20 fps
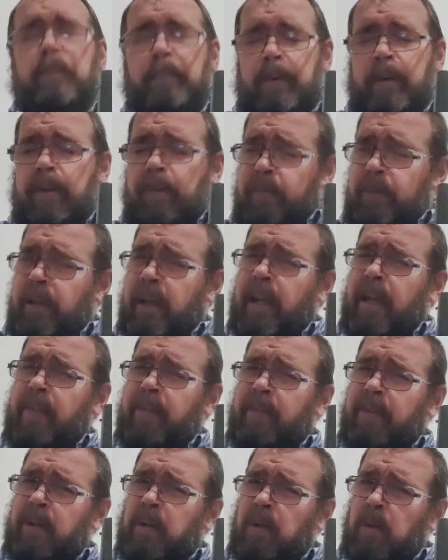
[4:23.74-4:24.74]
But if you
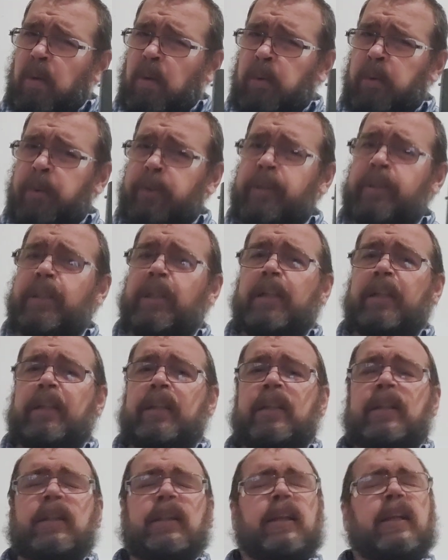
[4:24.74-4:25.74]
have an older
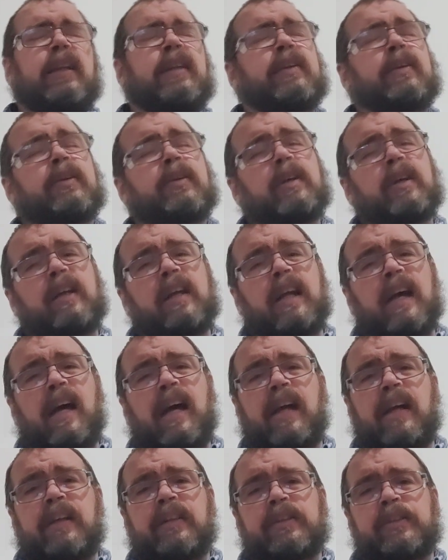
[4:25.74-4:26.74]
shotgun and you're
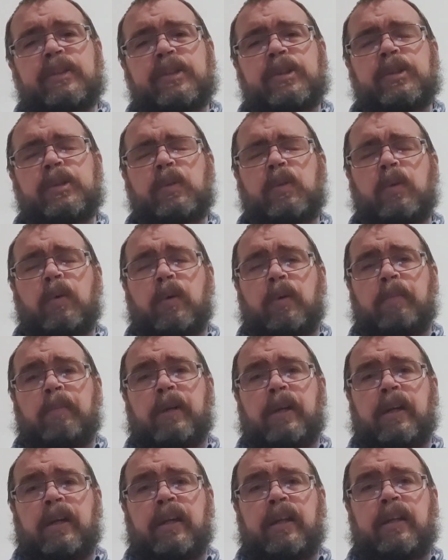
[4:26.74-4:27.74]
not sure
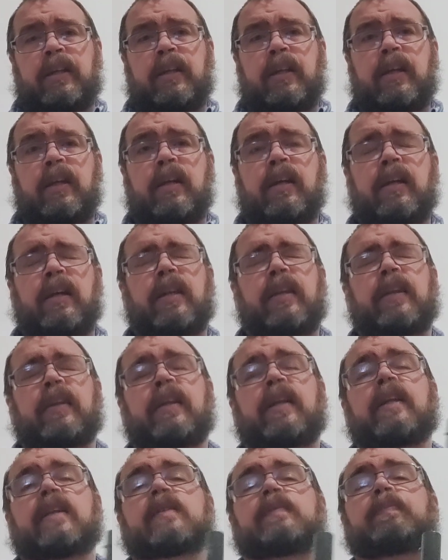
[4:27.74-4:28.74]
about it,
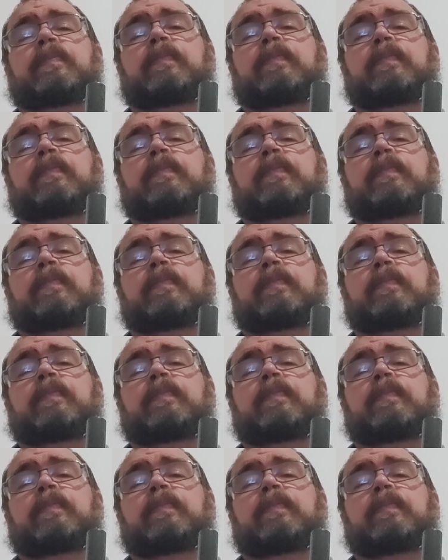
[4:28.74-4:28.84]
then it's